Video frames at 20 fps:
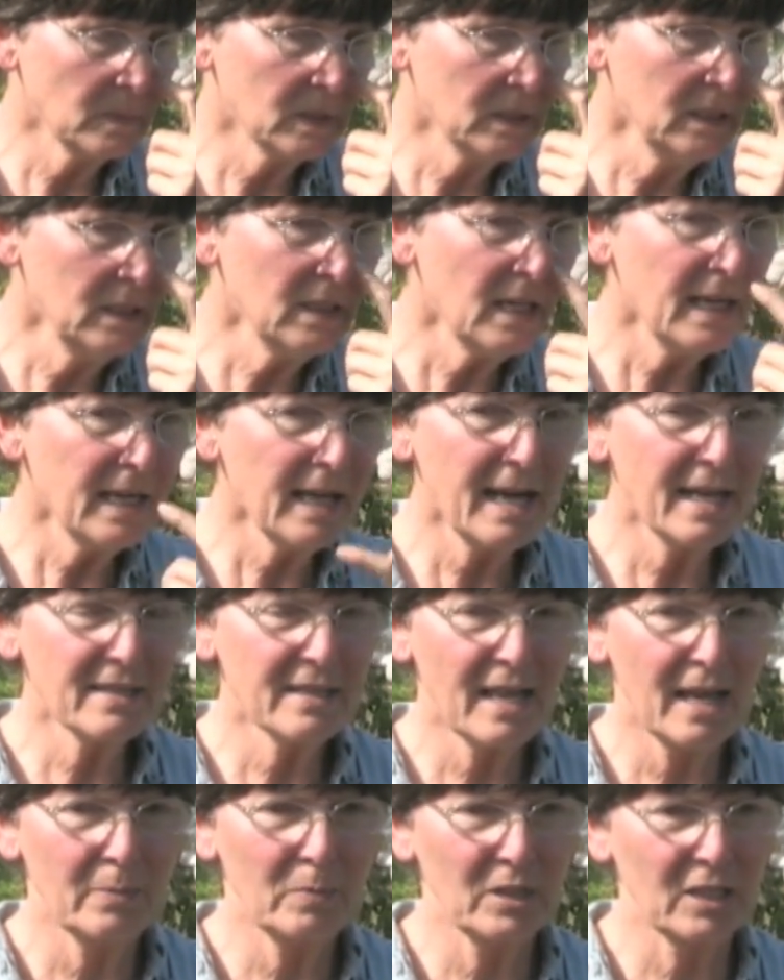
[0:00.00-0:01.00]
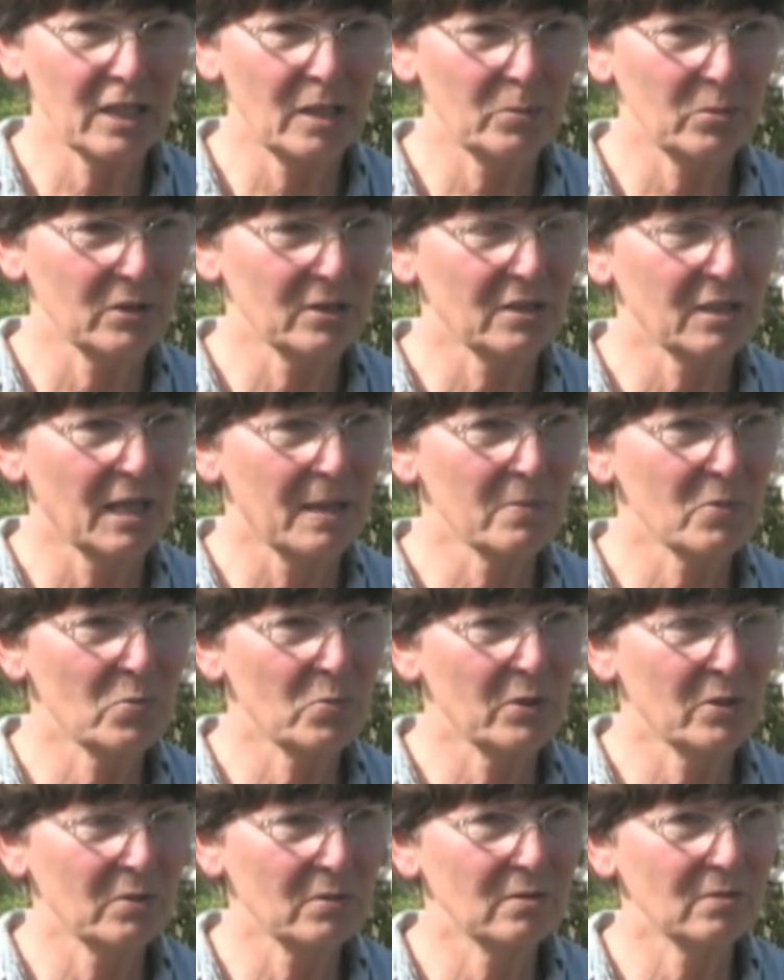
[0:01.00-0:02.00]
And that has happened a couple of times,
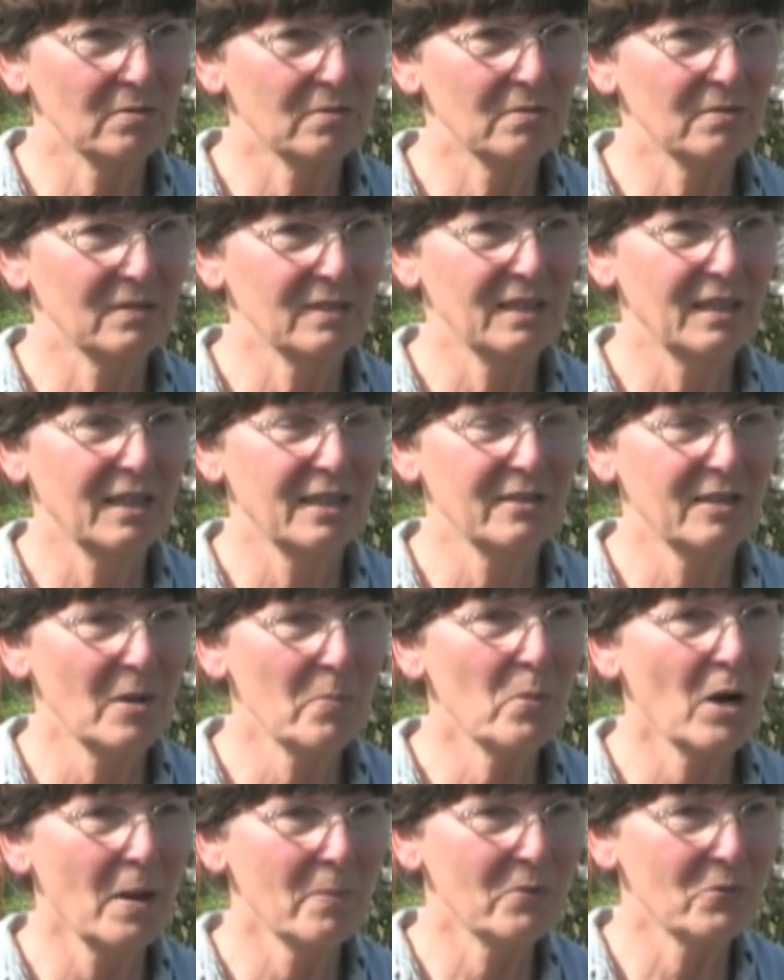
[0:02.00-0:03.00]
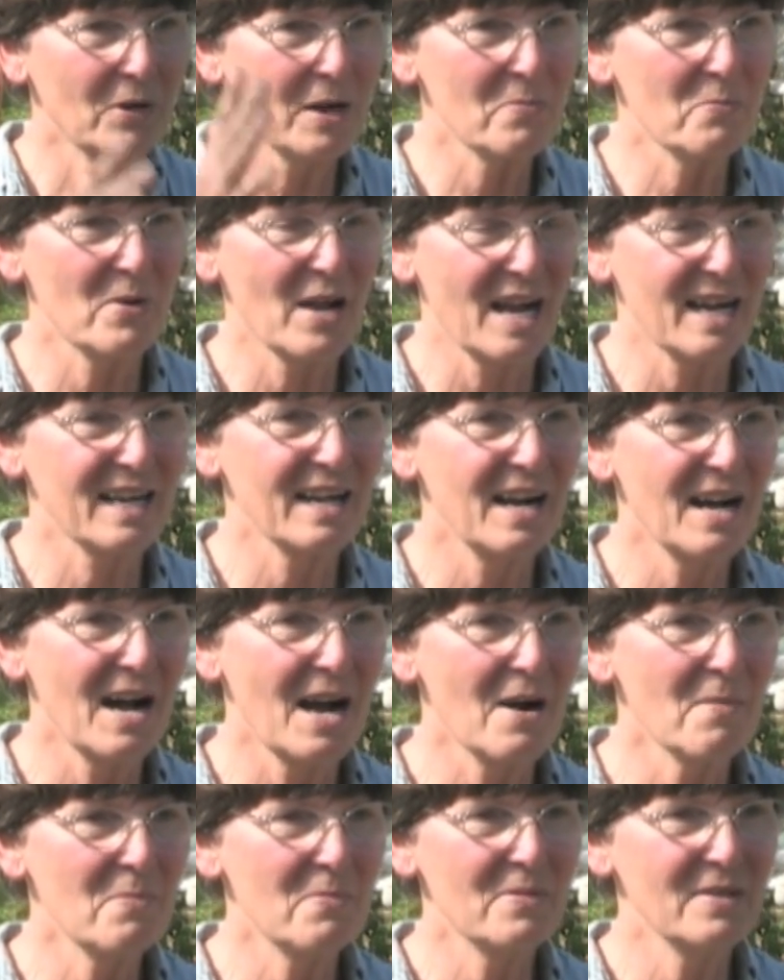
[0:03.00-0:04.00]
but they popped right back
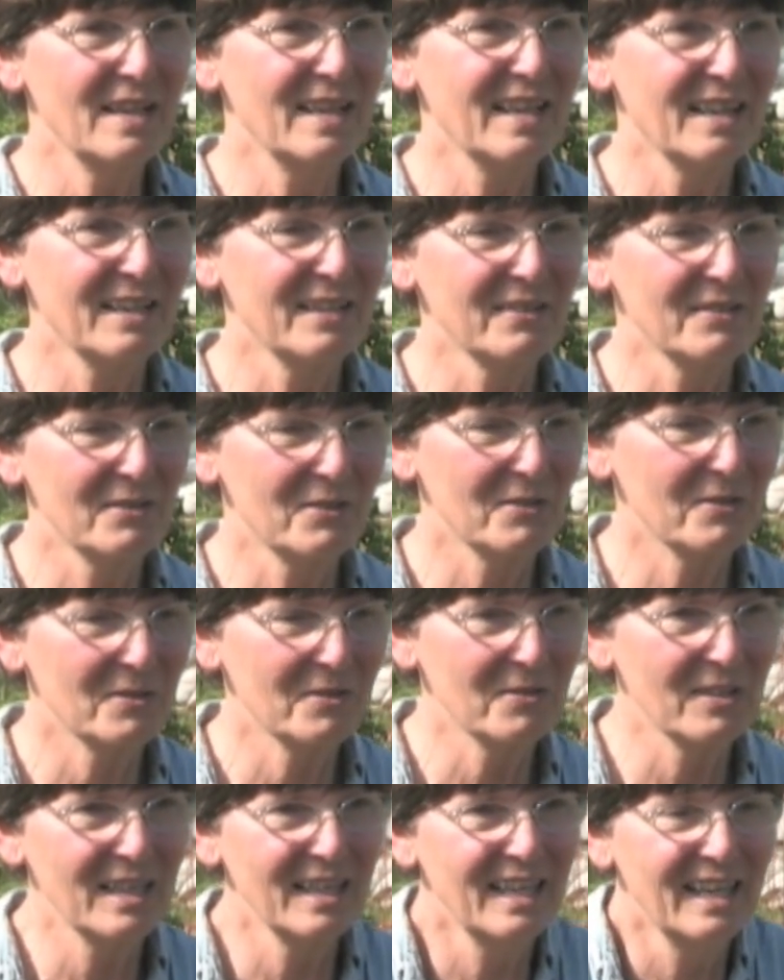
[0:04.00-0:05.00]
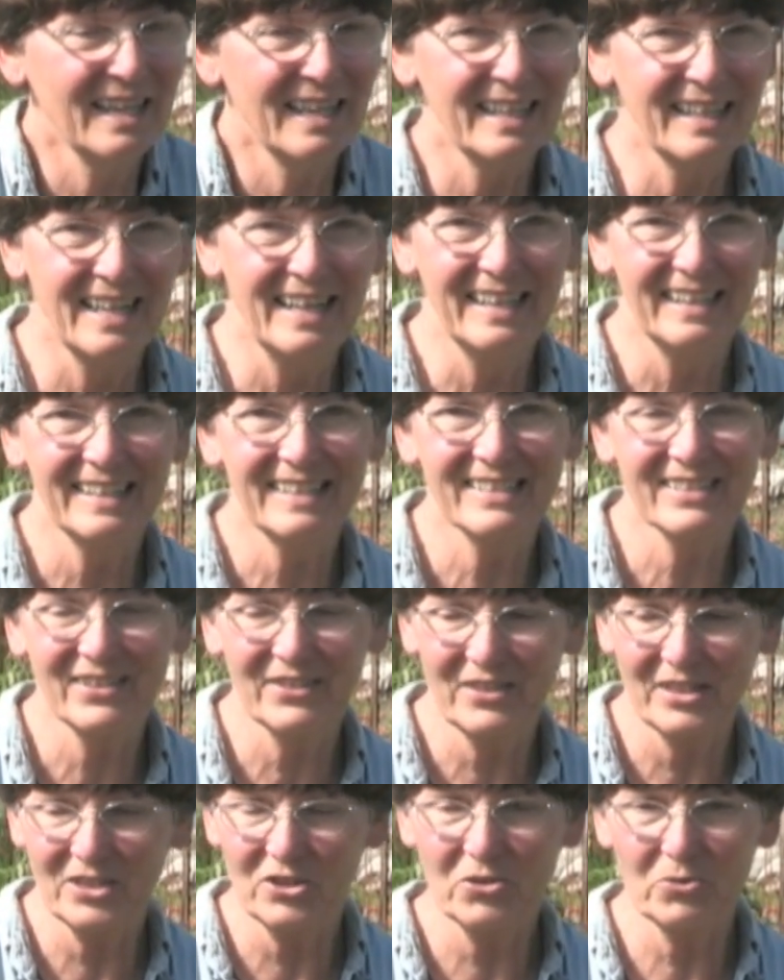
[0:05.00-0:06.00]
up, and so
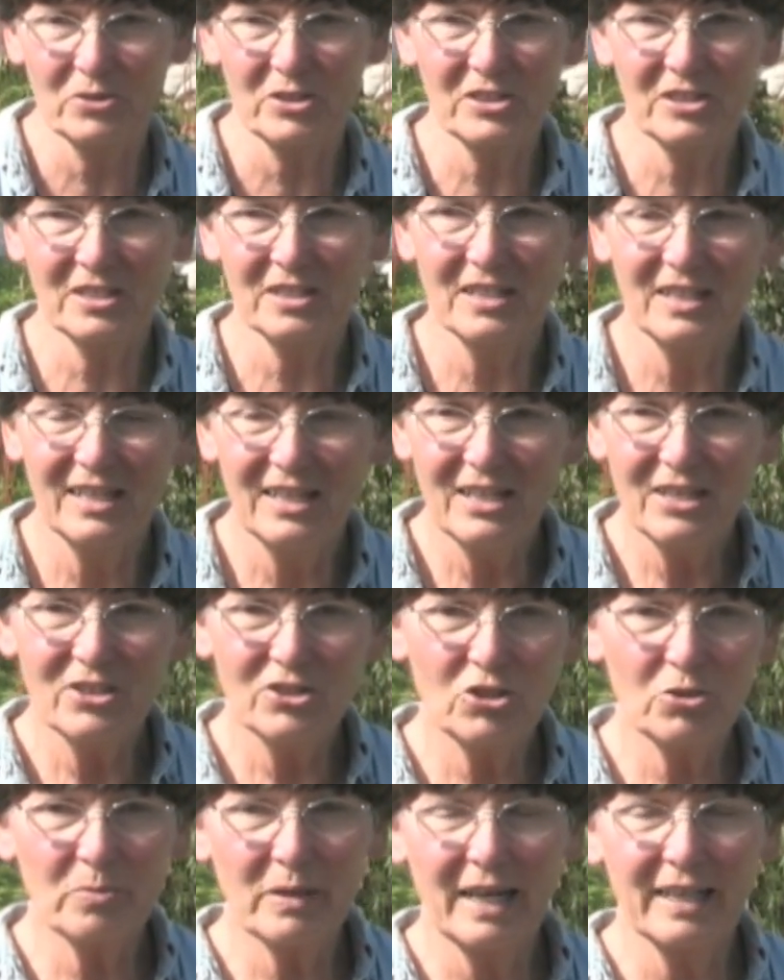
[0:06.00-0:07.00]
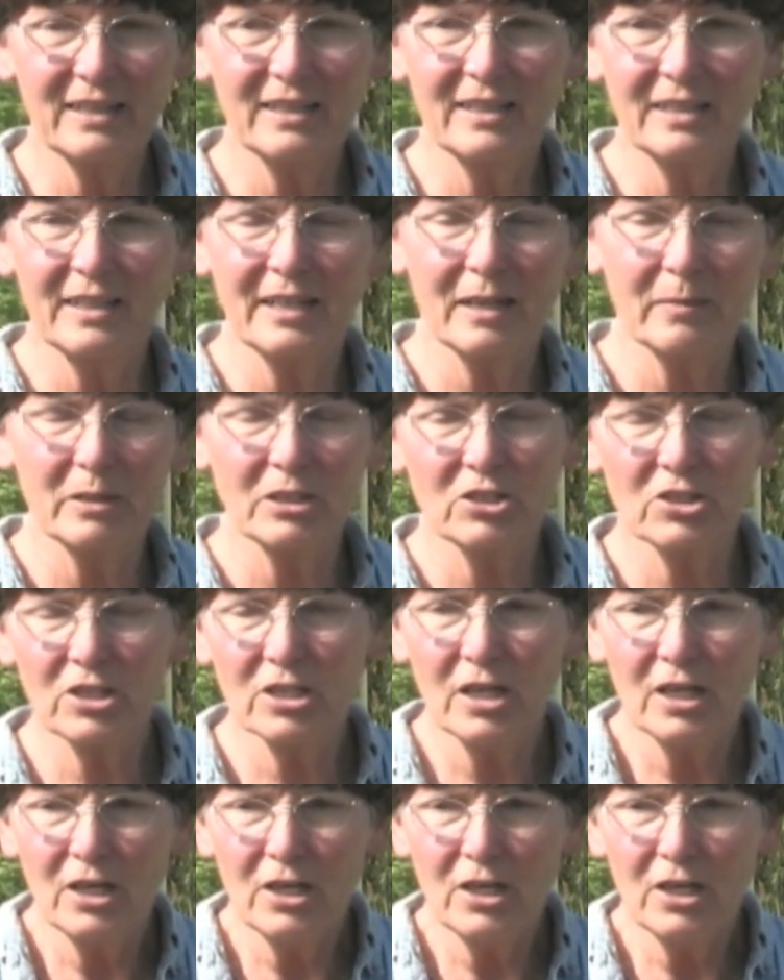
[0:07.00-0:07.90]
things weren't too badly damaged.